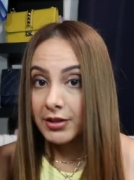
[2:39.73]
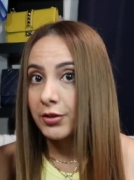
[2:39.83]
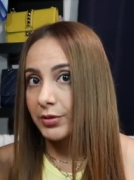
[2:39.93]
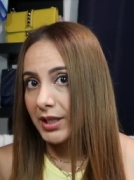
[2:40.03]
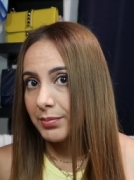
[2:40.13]

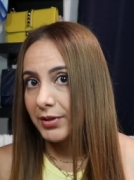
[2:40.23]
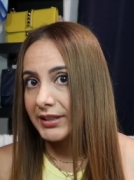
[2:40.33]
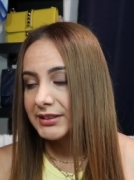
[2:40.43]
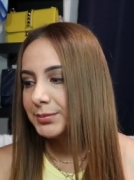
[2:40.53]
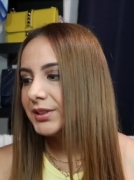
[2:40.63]
great
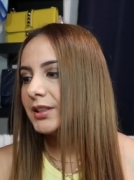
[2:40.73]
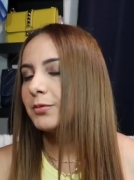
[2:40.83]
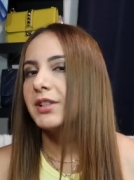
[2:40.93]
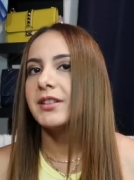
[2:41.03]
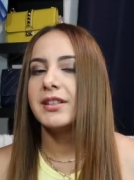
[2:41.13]
price to begin
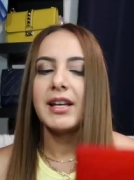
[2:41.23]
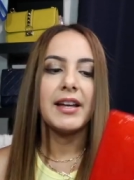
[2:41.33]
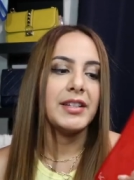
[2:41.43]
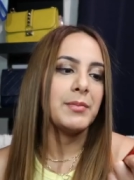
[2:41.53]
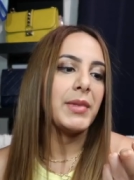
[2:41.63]
with.
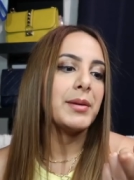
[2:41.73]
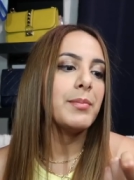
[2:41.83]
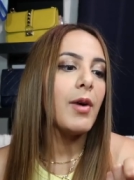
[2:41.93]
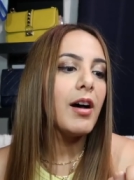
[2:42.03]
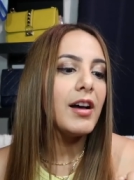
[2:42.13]
And then my
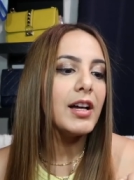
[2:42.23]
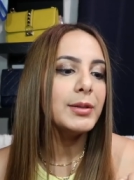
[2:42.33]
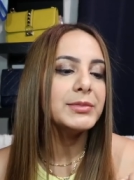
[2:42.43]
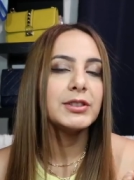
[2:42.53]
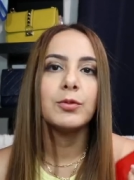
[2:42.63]

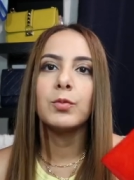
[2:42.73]
mom's